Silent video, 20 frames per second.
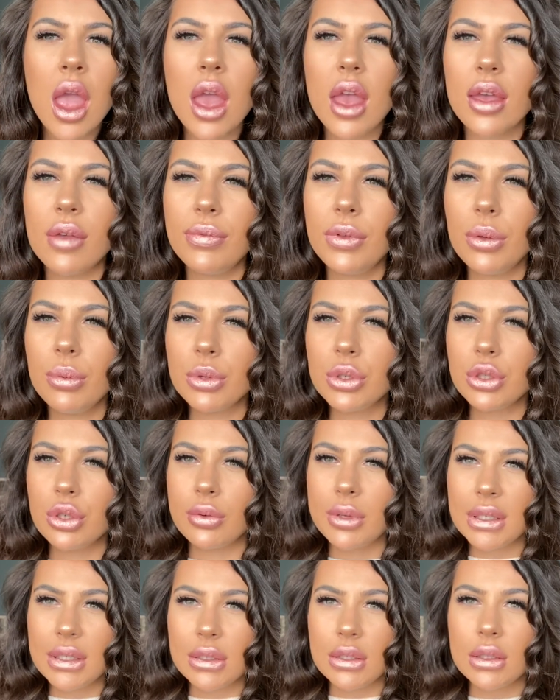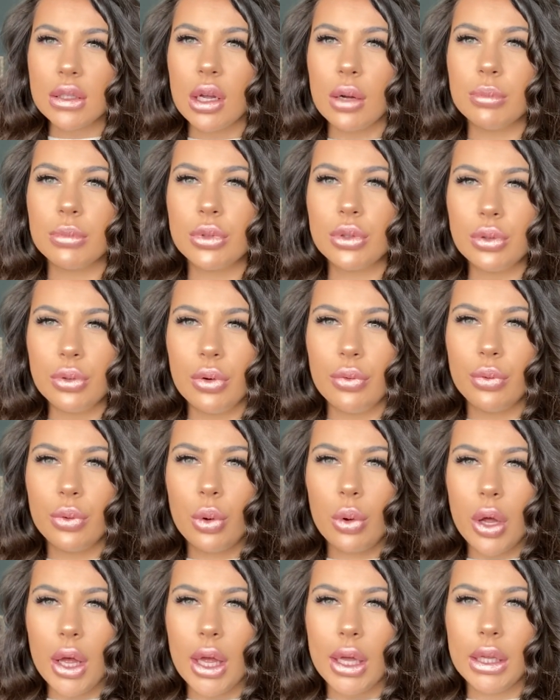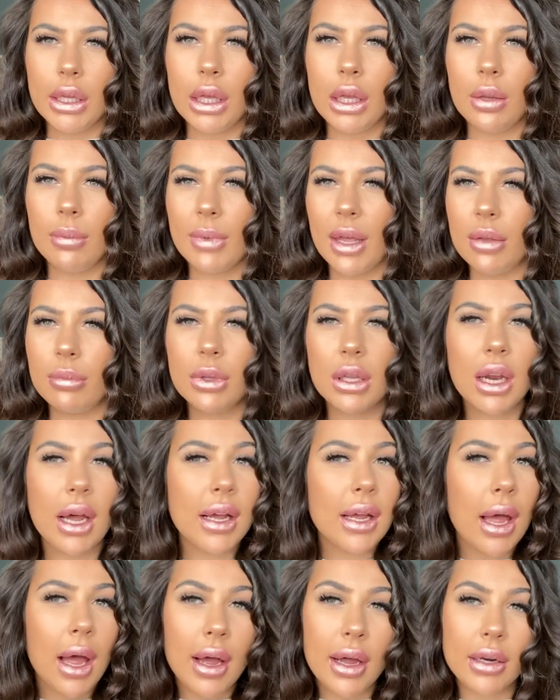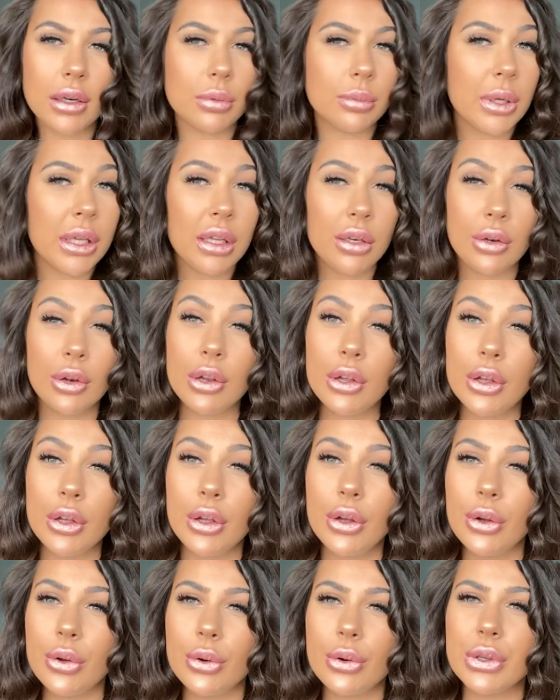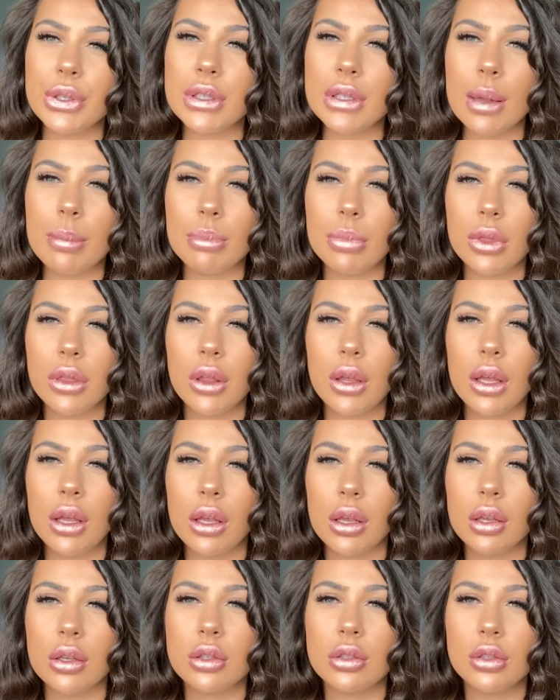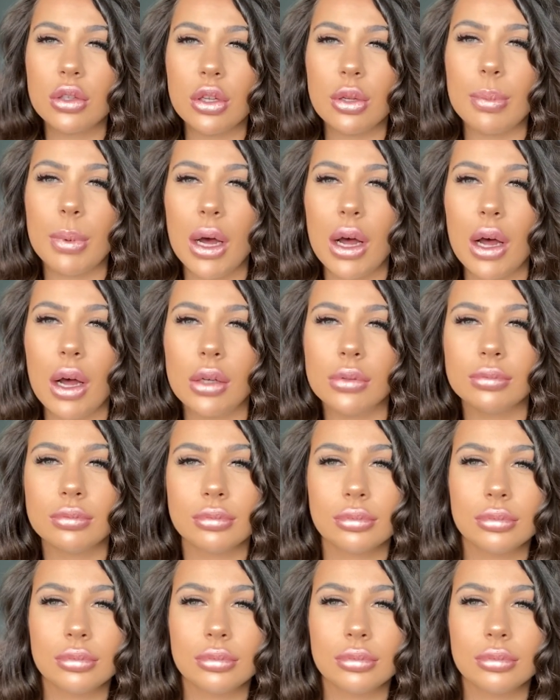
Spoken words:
if you were doing some sort of quirky, maybe like a Halloween look or something super